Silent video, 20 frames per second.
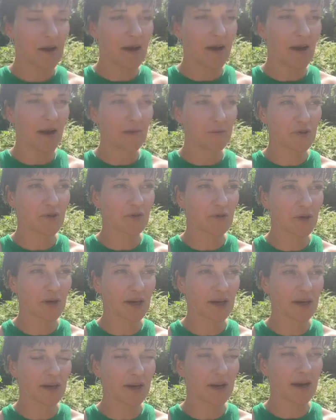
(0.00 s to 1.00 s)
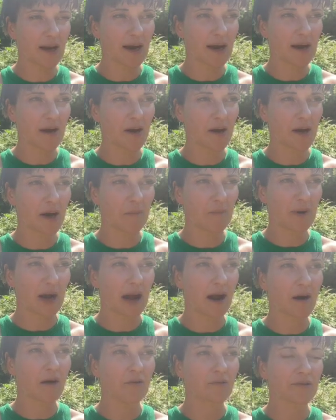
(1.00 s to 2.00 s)
I'm talking
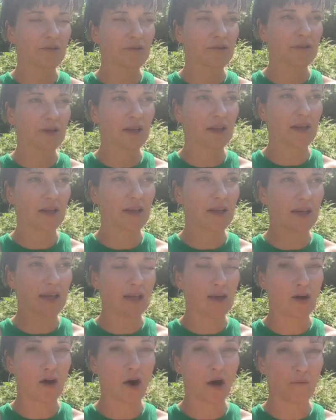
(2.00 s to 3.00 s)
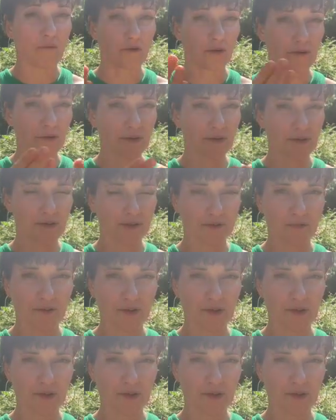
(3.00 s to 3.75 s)
about the confluence of the